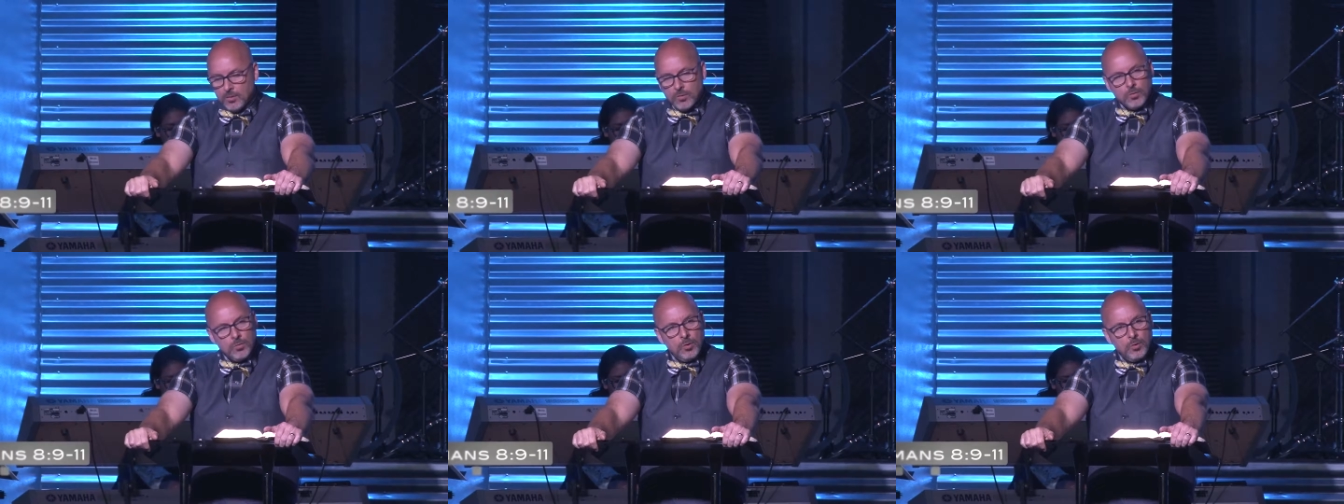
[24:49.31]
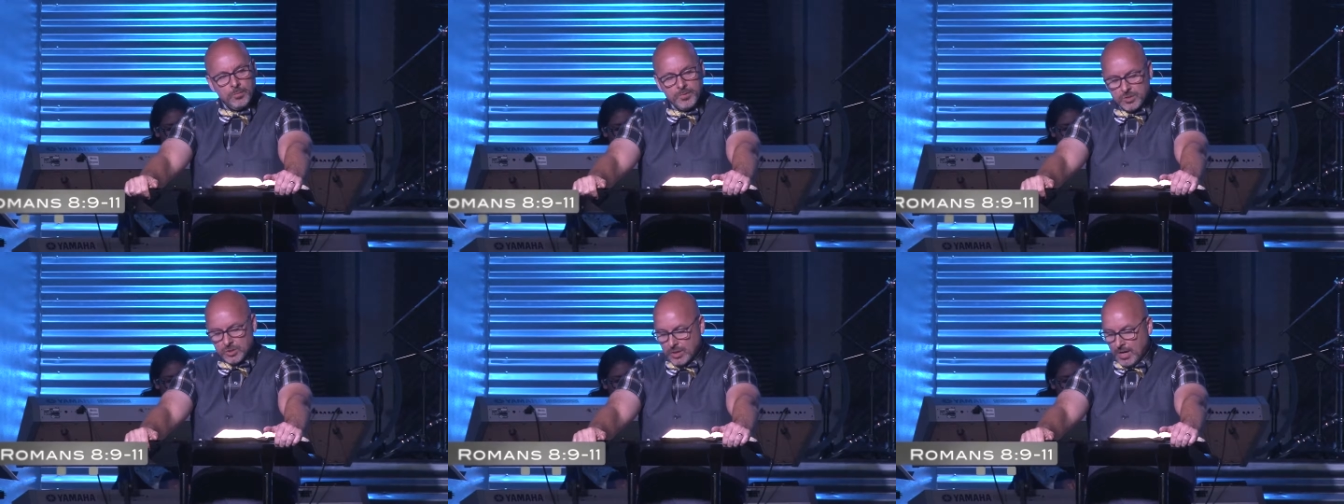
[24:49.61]

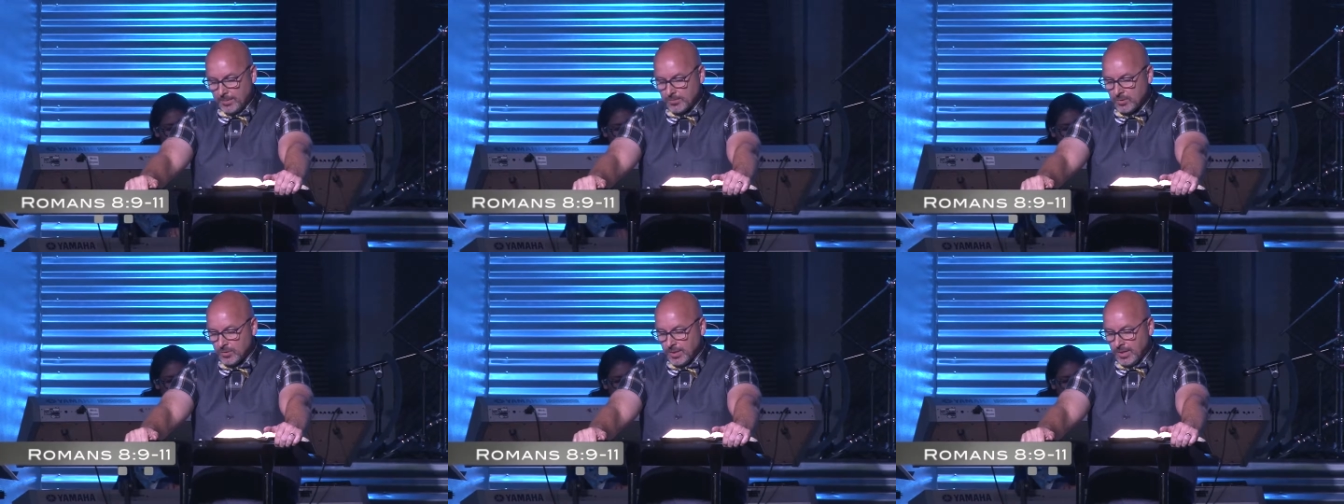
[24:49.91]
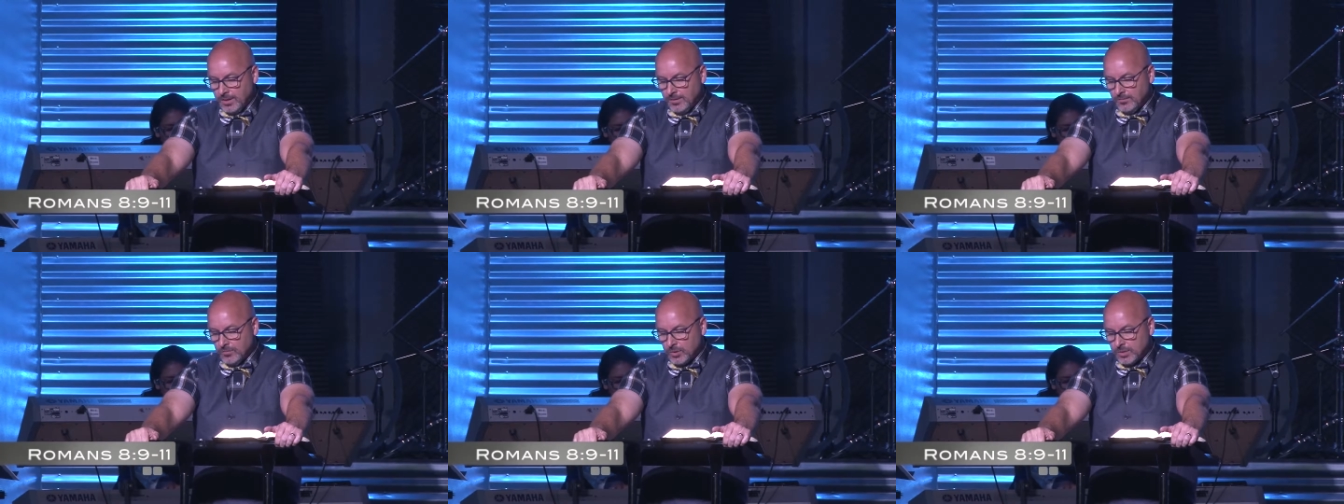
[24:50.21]
Romans chapter
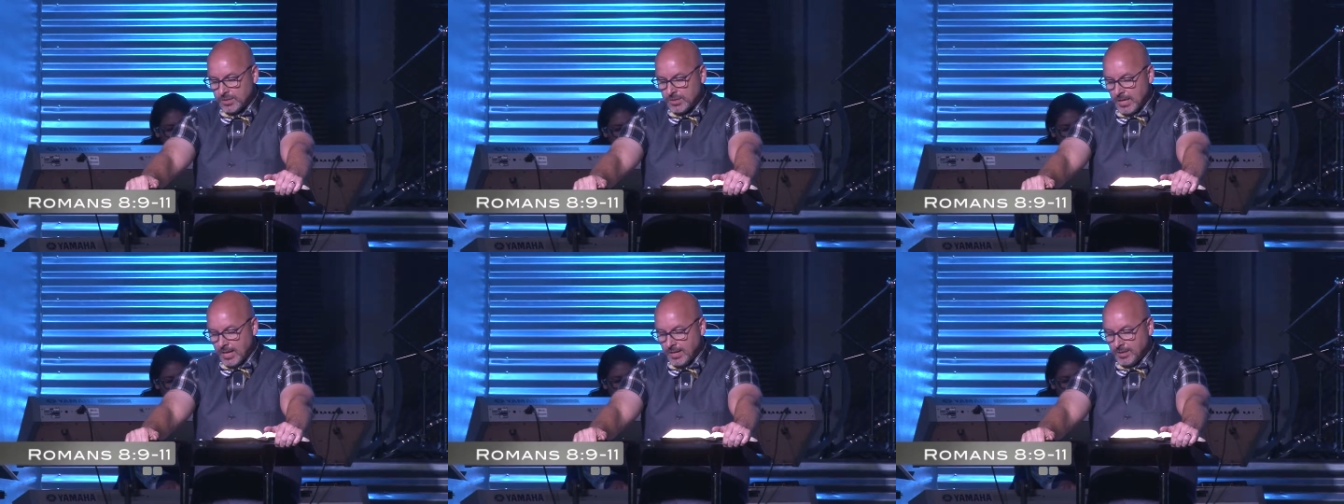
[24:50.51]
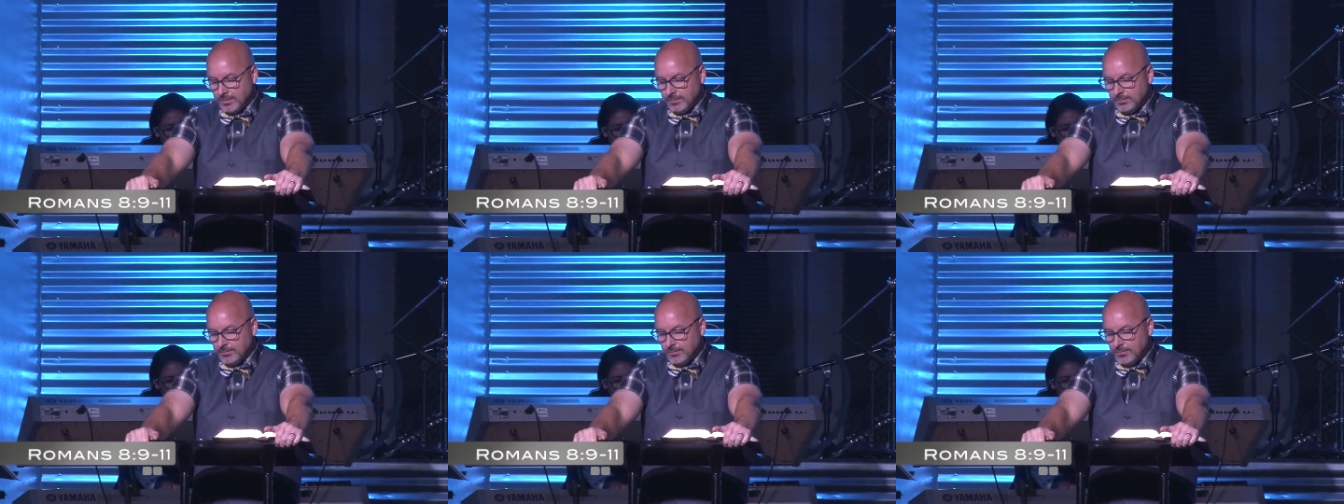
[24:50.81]
8, verse
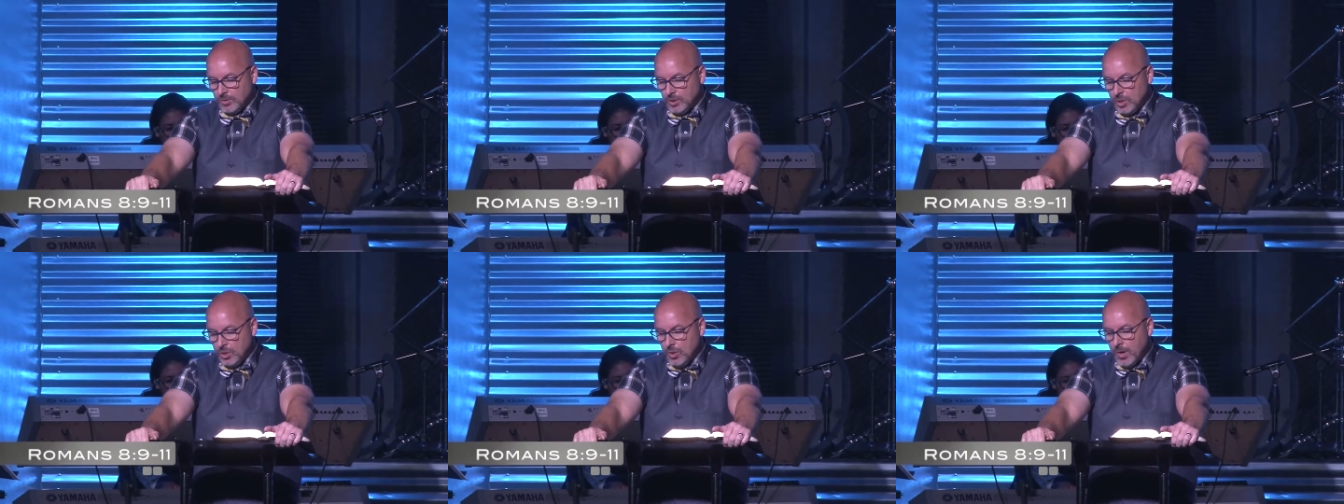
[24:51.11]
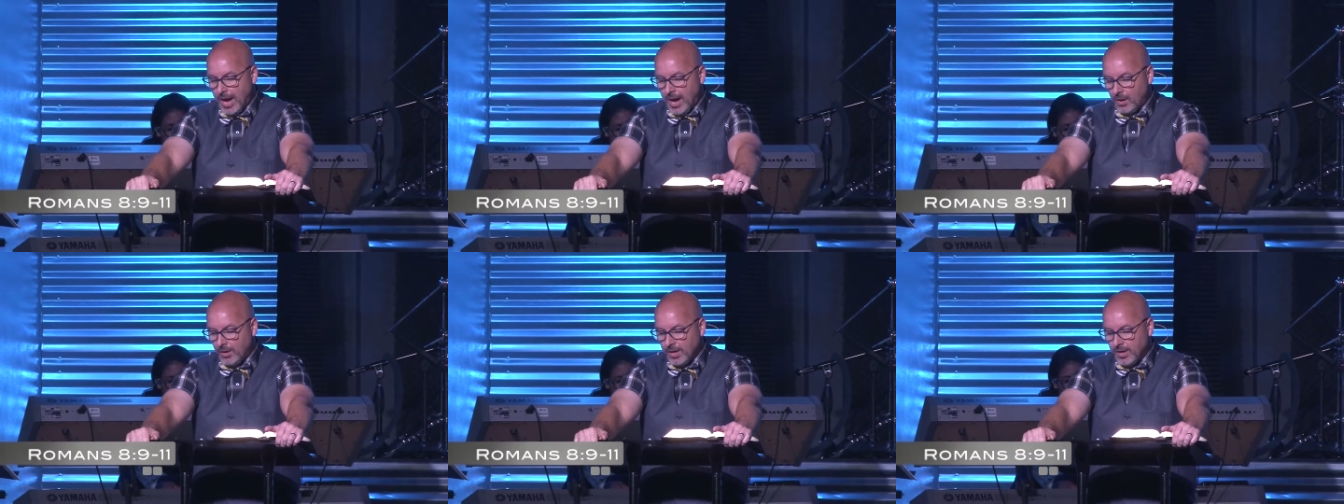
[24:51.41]
9. You,
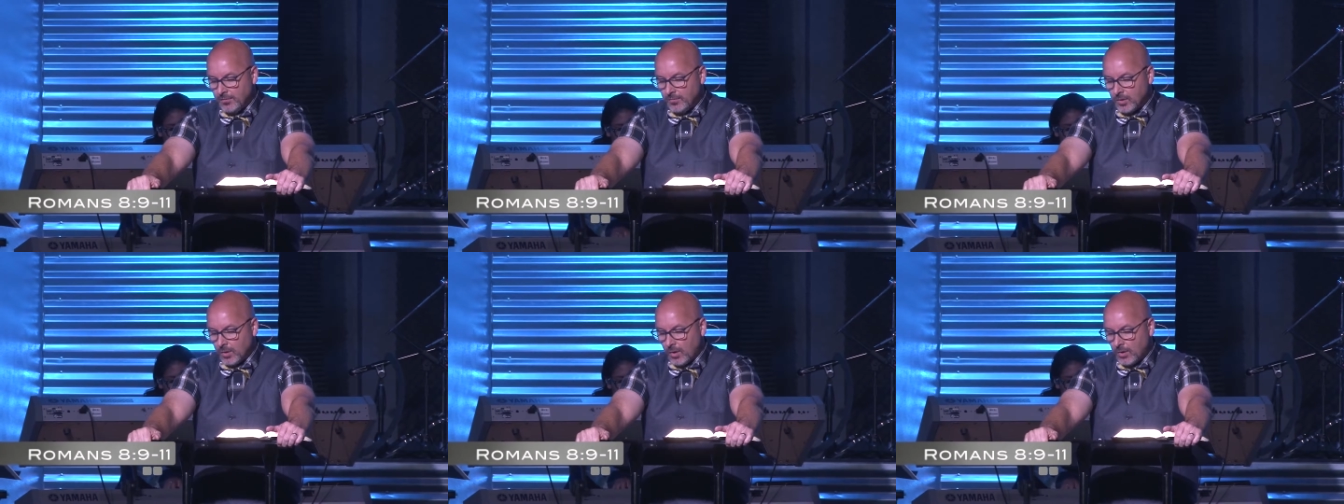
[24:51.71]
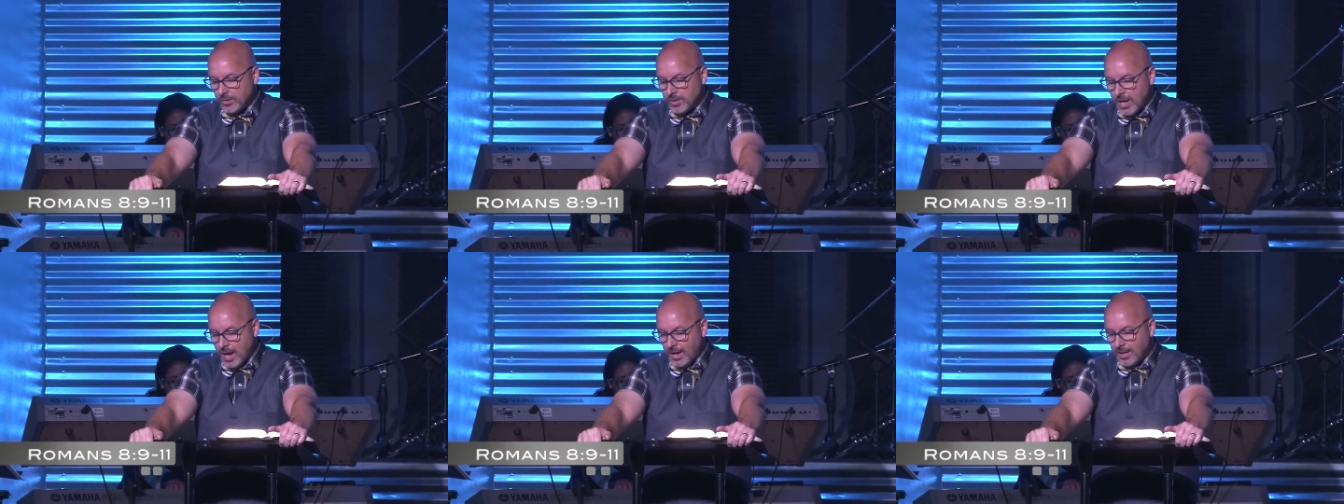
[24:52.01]
however,
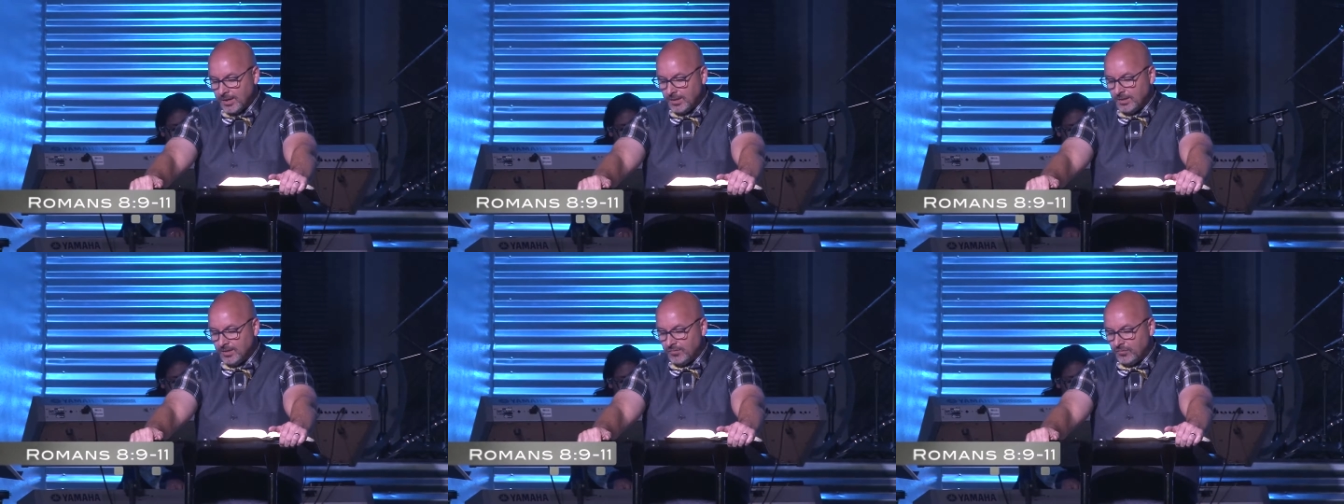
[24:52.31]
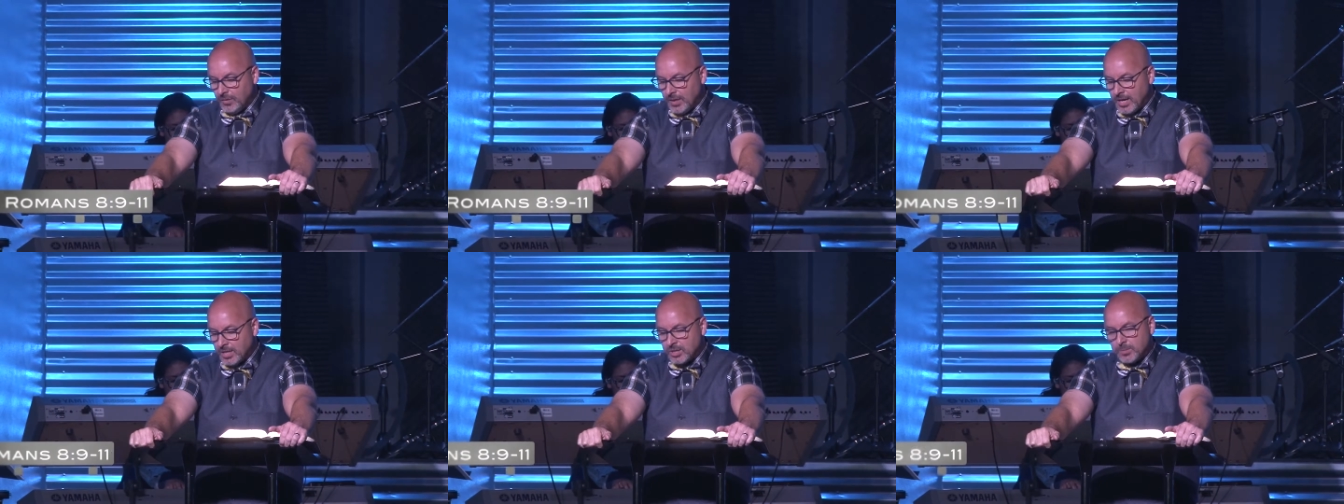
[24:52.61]
are not in the
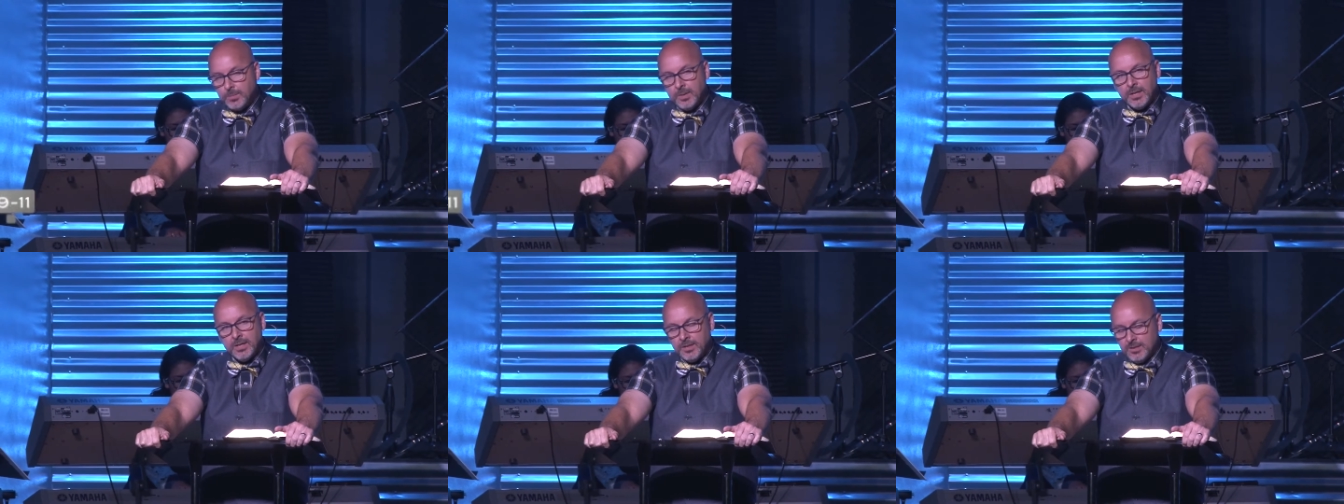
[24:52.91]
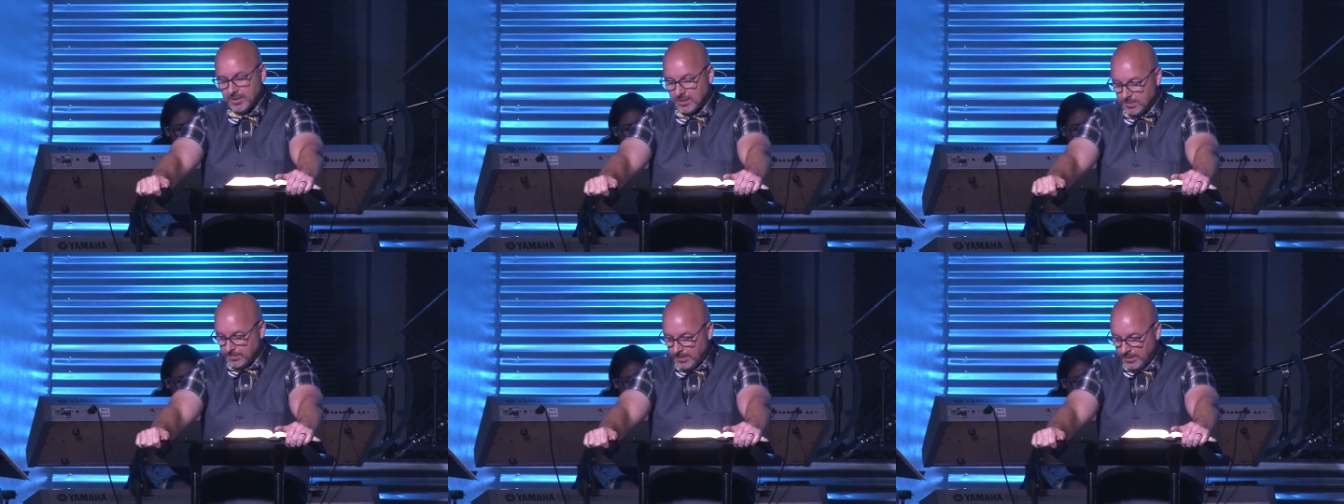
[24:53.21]
flesh, but in
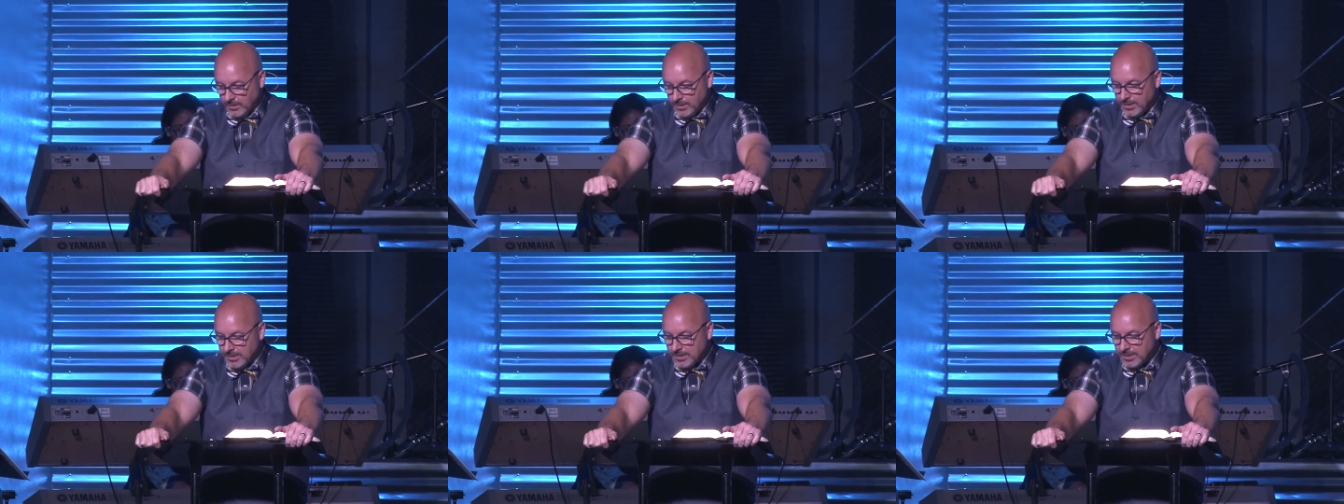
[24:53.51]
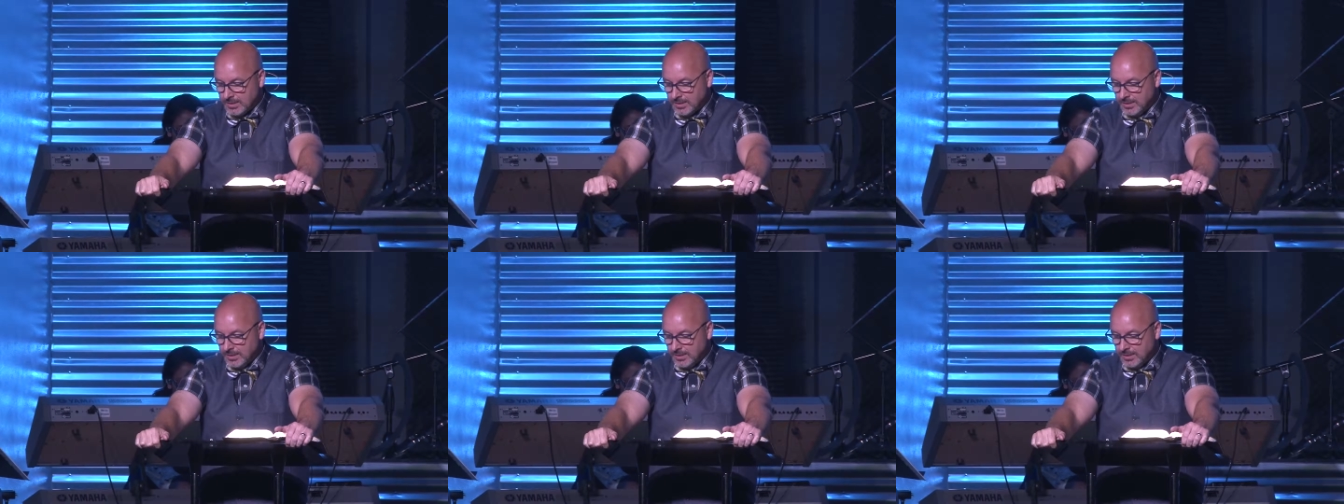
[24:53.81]
the spirit.